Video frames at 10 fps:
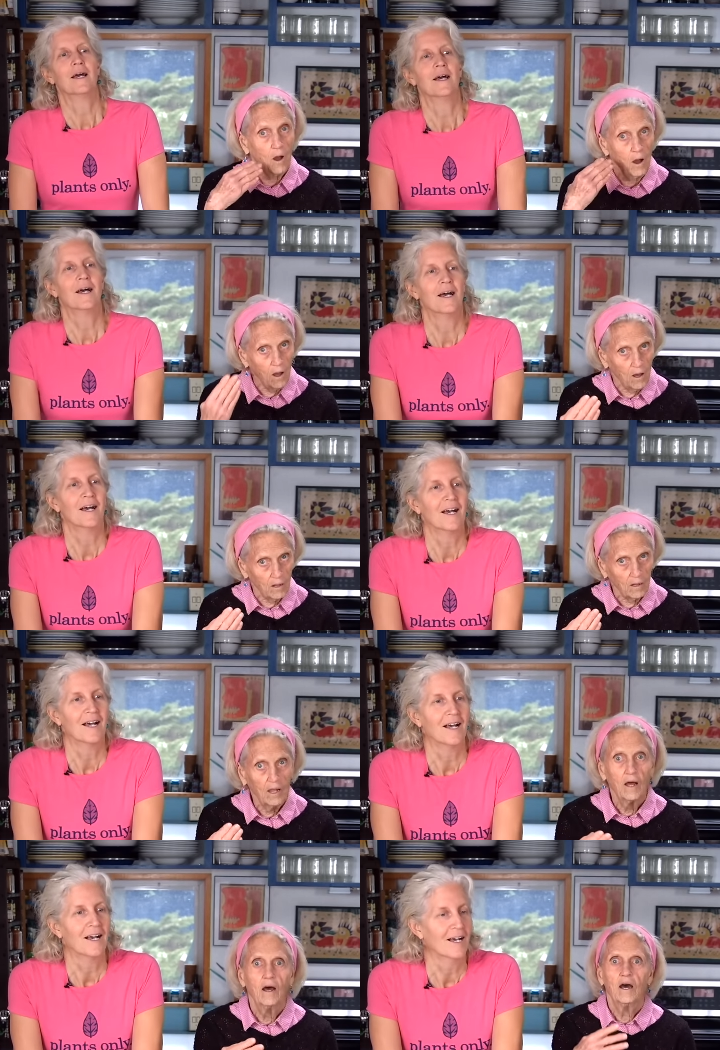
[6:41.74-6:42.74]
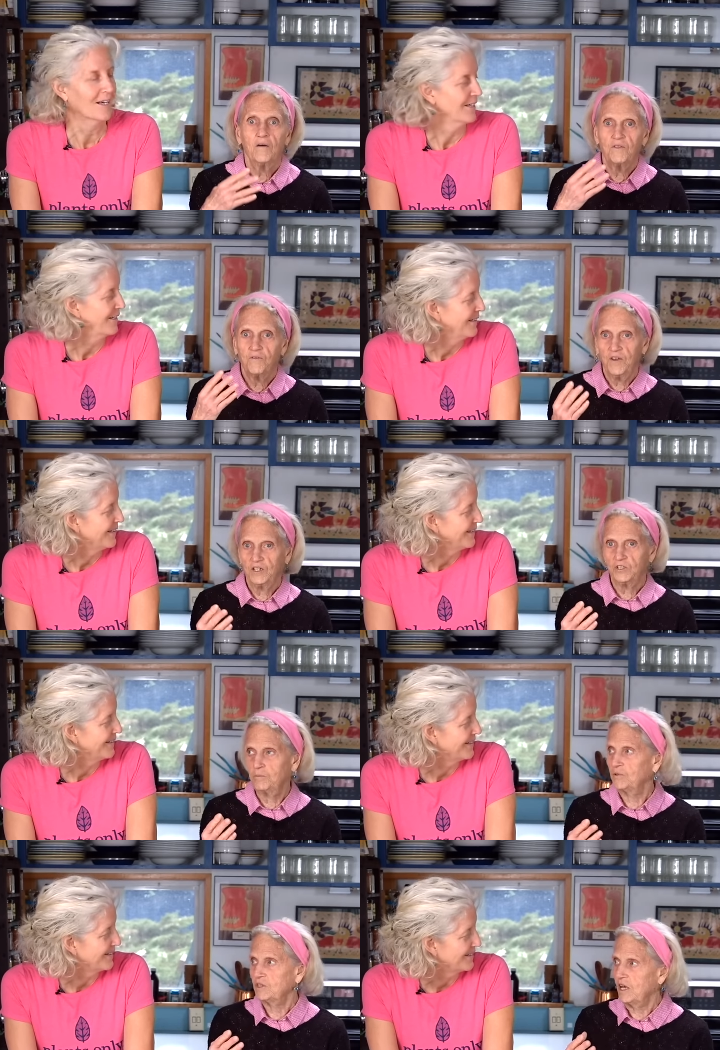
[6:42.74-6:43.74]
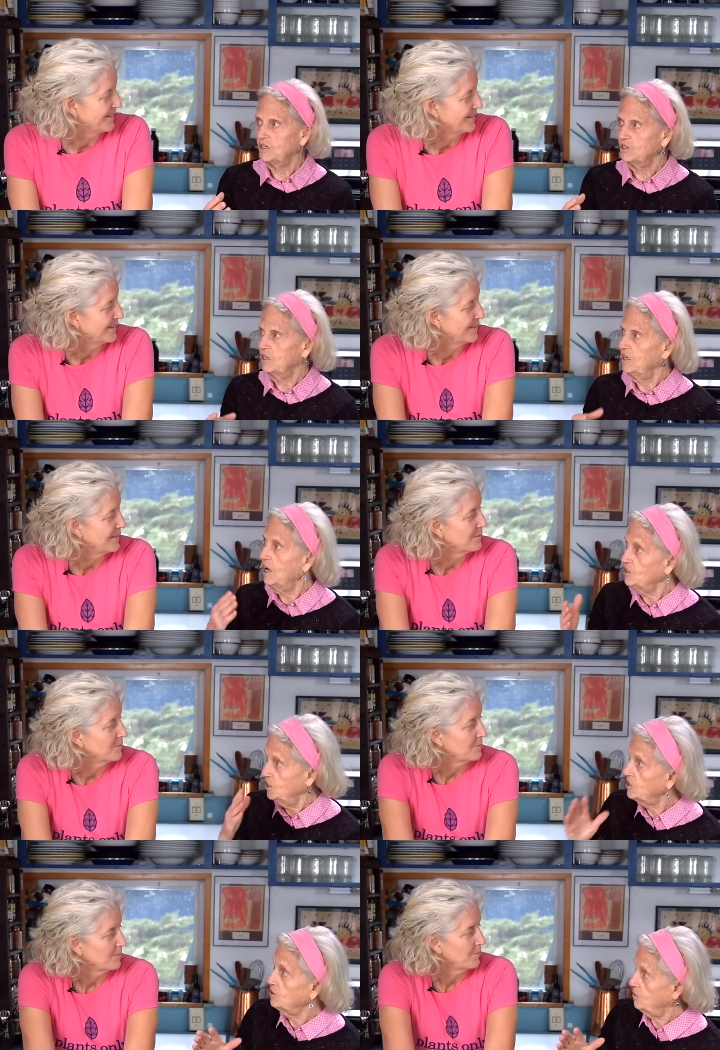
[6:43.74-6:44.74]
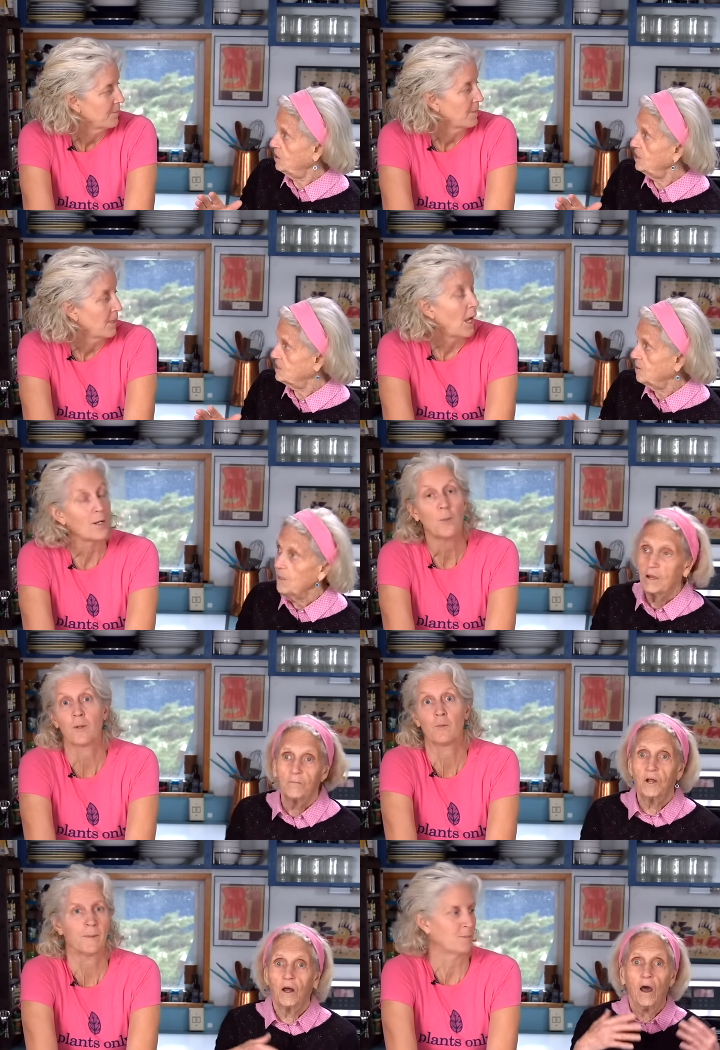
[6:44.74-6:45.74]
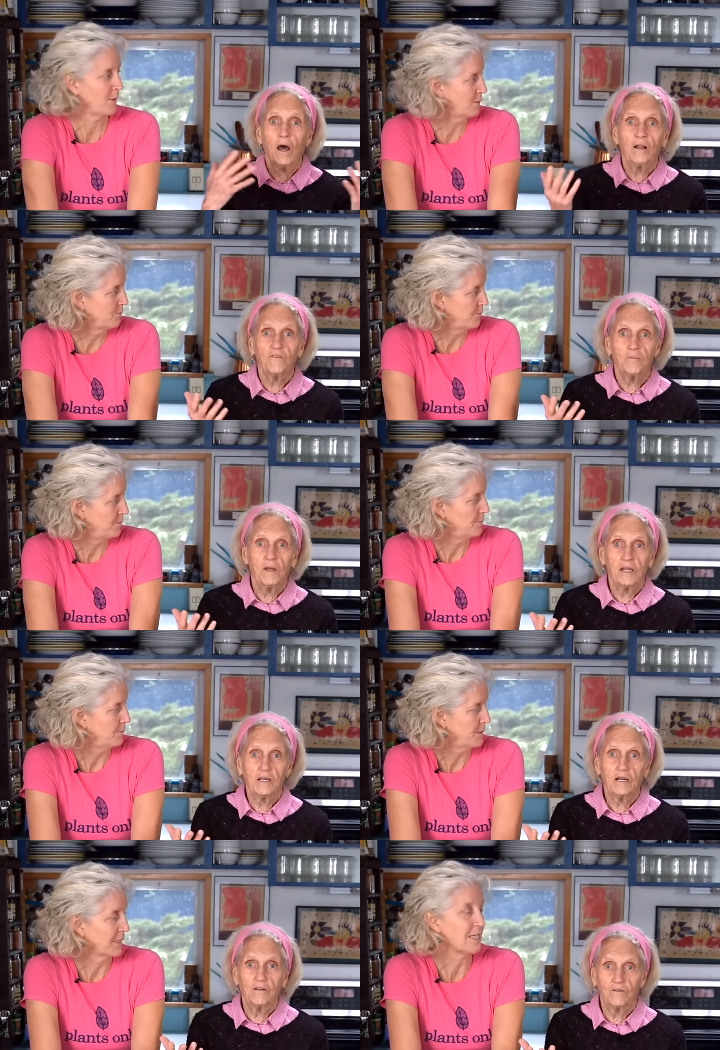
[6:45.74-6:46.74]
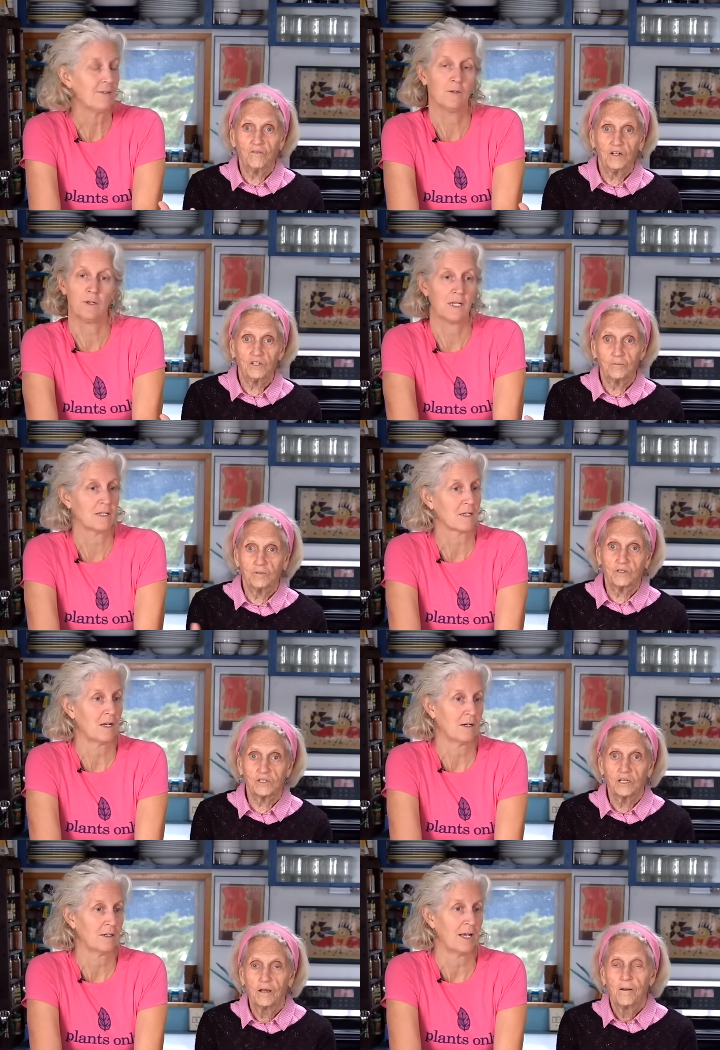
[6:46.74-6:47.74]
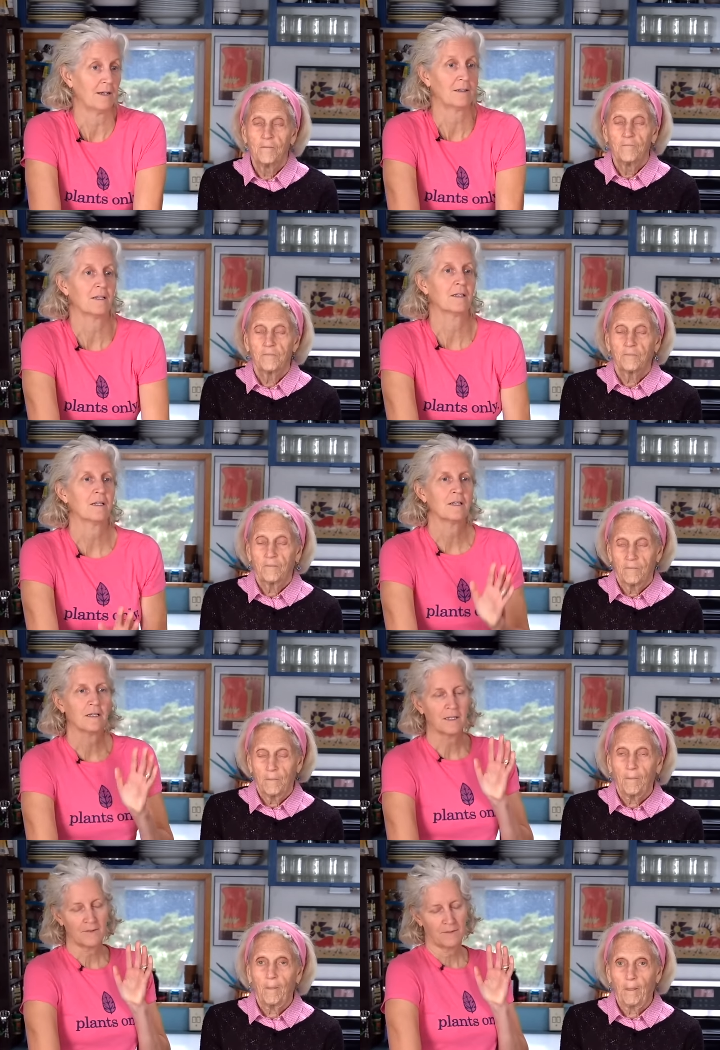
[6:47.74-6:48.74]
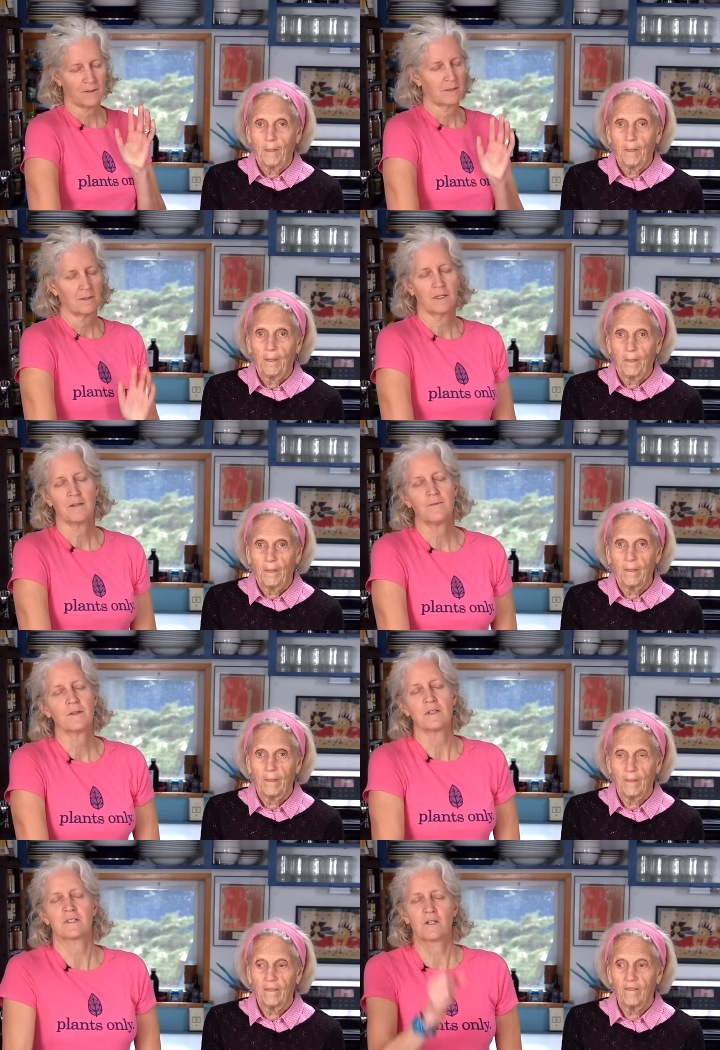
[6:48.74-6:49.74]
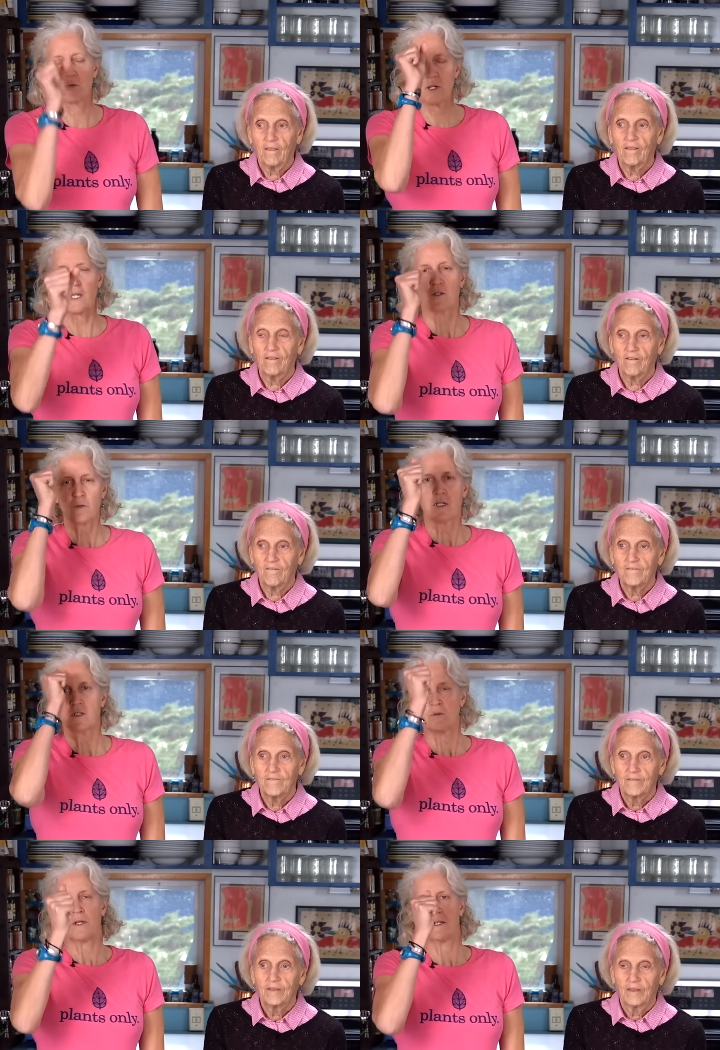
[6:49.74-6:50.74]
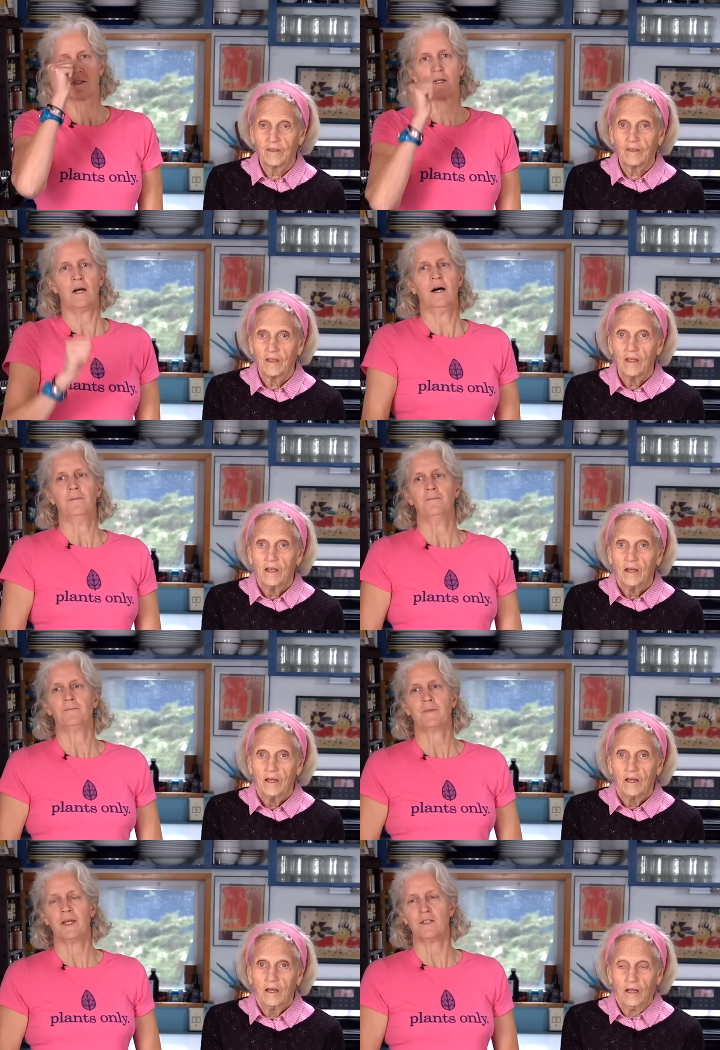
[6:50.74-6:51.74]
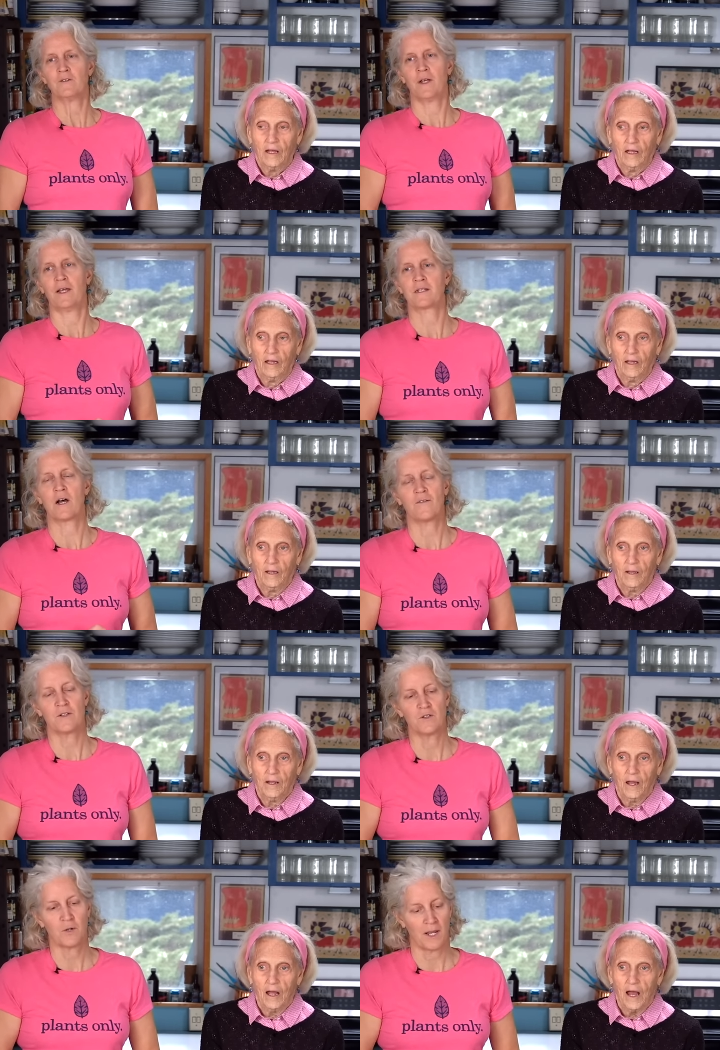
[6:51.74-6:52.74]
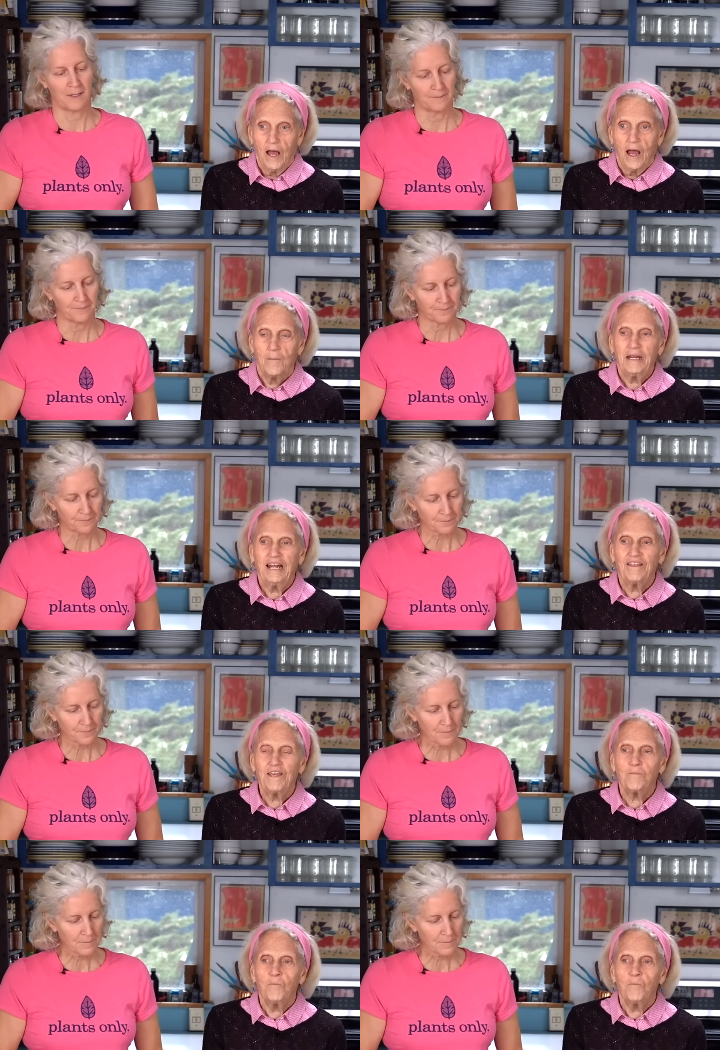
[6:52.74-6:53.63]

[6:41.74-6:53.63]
Speaker 1: all of the vegetables, actually, not just greens. I know, but, but, but all but, of the many colored leafy vegetables. greens are
Speaker 2: yeah, leaf, leaf just greens, greens, greens um, in your day as often as you can.
Speaker 1: I mean, I think